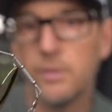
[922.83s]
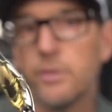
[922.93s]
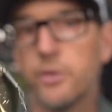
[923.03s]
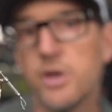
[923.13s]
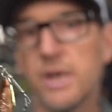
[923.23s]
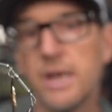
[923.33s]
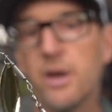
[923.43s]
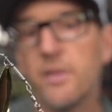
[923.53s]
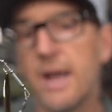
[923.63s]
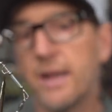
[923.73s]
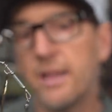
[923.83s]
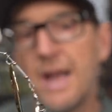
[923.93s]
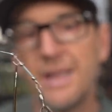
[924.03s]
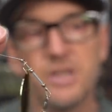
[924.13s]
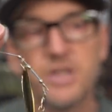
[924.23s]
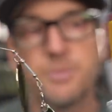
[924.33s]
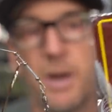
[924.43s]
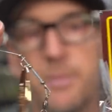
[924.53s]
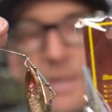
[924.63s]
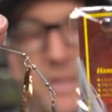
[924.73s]
So you can hear that clacking just
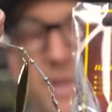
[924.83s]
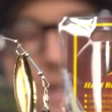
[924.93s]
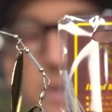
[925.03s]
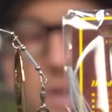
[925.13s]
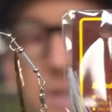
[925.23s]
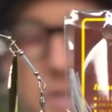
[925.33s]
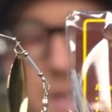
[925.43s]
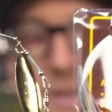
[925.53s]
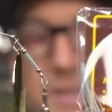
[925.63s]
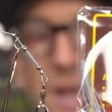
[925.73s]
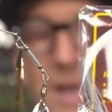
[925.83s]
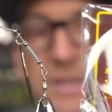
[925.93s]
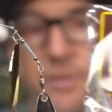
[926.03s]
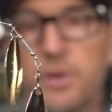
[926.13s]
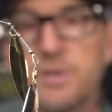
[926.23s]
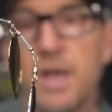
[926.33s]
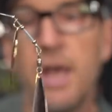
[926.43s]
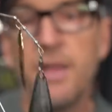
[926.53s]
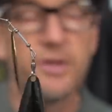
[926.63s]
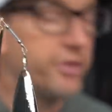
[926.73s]
by me sitting, so you can see the size difference.
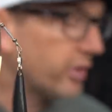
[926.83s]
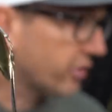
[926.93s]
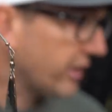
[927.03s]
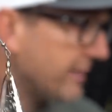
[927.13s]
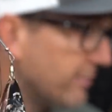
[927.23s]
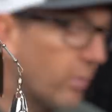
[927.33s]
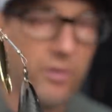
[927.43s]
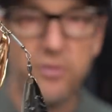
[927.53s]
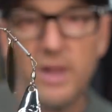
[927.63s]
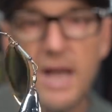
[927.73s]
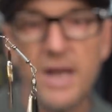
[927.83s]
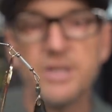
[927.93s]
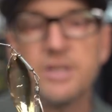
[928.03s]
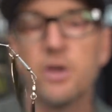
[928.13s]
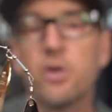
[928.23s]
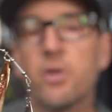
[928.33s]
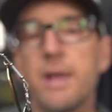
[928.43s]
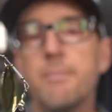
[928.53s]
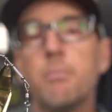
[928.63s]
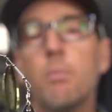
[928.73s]
This is gonna create more flash, it's gonna
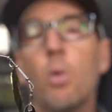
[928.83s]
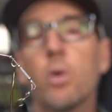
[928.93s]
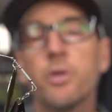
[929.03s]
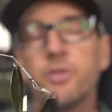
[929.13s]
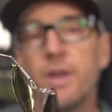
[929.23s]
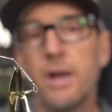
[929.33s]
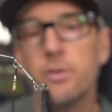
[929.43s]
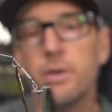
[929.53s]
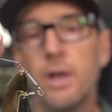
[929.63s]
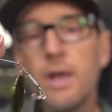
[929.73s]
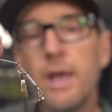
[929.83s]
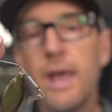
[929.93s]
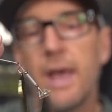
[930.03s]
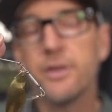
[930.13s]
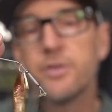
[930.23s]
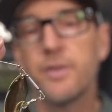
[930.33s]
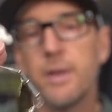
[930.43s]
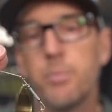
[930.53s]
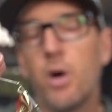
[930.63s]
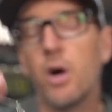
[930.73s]
create more sound as
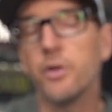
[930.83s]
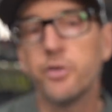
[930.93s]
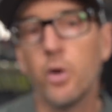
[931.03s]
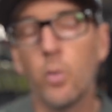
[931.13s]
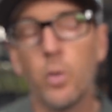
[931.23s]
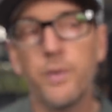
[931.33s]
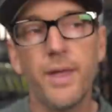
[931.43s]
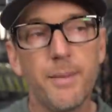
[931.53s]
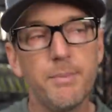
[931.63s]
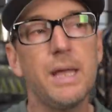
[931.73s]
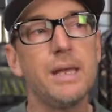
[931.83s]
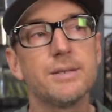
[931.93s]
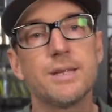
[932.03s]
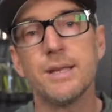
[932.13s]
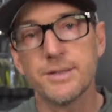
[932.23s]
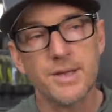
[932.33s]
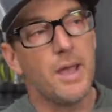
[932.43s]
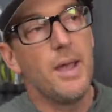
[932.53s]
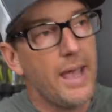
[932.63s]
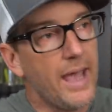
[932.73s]
they pause. So what that means is
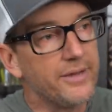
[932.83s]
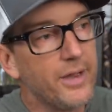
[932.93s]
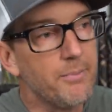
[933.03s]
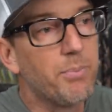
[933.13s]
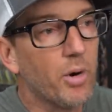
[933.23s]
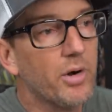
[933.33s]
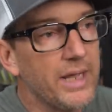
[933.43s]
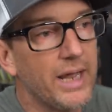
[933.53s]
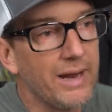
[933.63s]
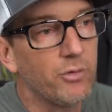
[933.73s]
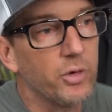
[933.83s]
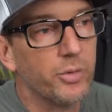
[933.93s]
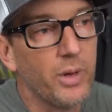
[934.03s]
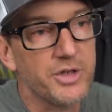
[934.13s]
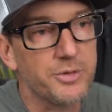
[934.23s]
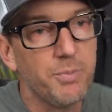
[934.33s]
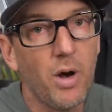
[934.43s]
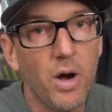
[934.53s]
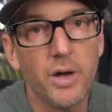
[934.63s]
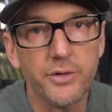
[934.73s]
as I'm burning it, every once in a while I just
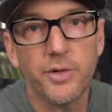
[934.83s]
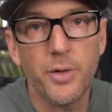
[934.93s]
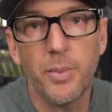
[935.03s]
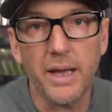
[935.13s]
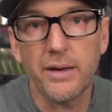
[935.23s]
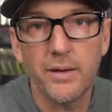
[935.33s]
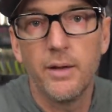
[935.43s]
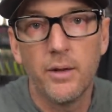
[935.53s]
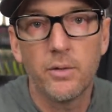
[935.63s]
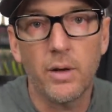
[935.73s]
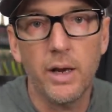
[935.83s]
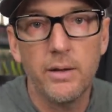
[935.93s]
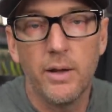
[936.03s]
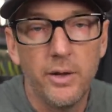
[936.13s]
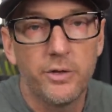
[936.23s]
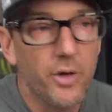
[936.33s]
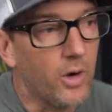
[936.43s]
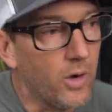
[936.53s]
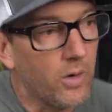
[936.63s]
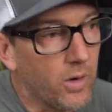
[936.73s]
pause the bait, right?
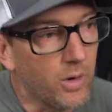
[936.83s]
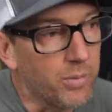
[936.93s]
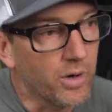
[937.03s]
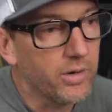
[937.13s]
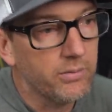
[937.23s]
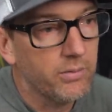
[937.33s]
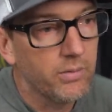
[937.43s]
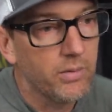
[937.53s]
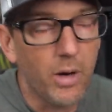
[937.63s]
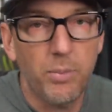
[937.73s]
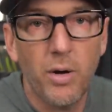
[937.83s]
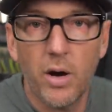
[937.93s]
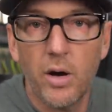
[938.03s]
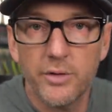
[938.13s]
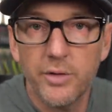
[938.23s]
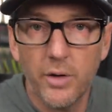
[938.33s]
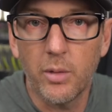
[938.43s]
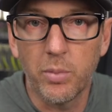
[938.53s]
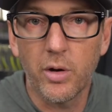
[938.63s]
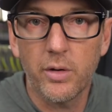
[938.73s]
So I'll burn, I'll pause,
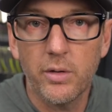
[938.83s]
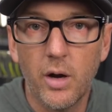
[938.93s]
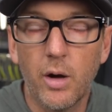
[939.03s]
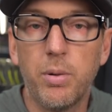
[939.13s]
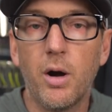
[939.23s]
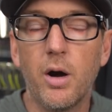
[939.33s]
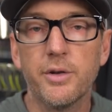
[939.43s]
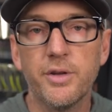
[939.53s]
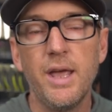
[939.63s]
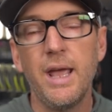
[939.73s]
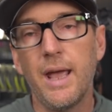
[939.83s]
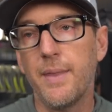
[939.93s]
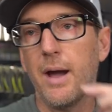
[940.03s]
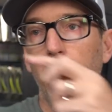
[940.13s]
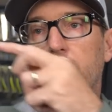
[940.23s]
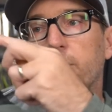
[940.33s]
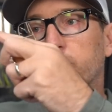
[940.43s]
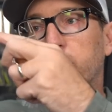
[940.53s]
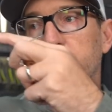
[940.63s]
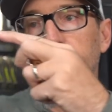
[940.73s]
I'll burn, I'll pause, and that way
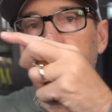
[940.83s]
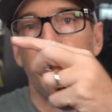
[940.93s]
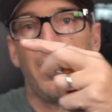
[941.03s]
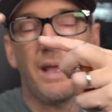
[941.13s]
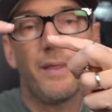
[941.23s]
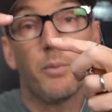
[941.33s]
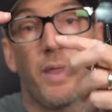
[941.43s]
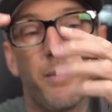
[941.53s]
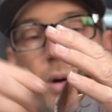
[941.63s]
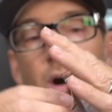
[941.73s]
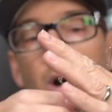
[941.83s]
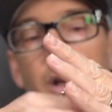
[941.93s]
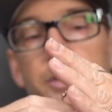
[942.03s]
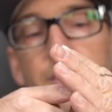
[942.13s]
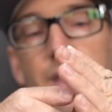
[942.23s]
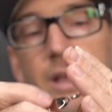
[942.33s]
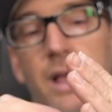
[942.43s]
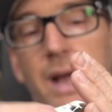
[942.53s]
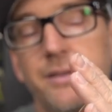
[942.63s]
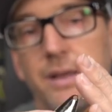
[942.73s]
those blades are spinning and then when they pause, they
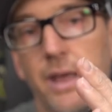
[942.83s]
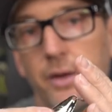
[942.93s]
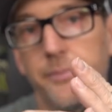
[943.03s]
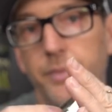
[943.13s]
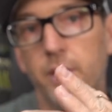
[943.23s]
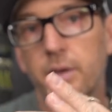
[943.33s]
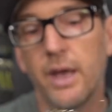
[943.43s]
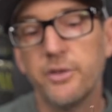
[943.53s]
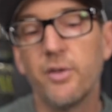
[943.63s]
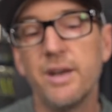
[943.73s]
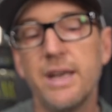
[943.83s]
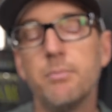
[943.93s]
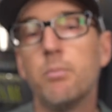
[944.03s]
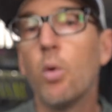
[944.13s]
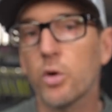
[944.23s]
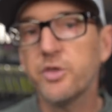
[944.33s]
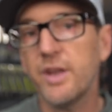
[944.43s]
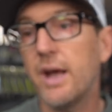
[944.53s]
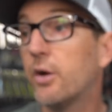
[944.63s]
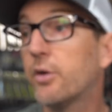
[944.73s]
clack together. Okay, so I need more
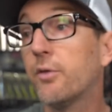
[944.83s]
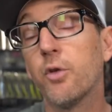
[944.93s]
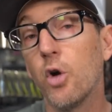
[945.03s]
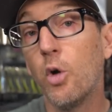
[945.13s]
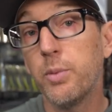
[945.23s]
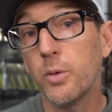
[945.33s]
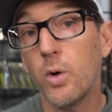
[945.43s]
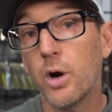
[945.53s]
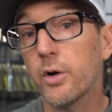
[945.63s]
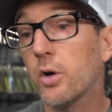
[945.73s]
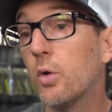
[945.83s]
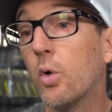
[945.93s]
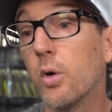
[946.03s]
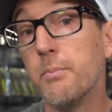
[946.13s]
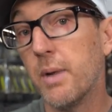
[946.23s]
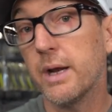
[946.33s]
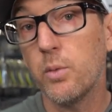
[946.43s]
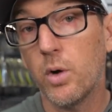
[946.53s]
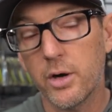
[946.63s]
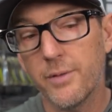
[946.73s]
sound for open water or muddy
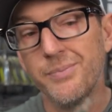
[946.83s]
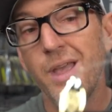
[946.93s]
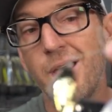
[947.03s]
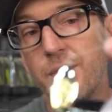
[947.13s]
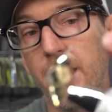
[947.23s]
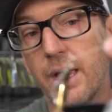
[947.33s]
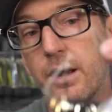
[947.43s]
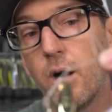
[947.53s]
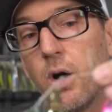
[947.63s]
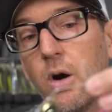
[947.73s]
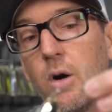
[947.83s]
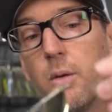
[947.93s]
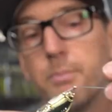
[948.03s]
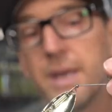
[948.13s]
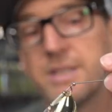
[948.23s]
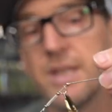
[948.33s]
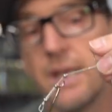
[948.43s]
water, then I'll mix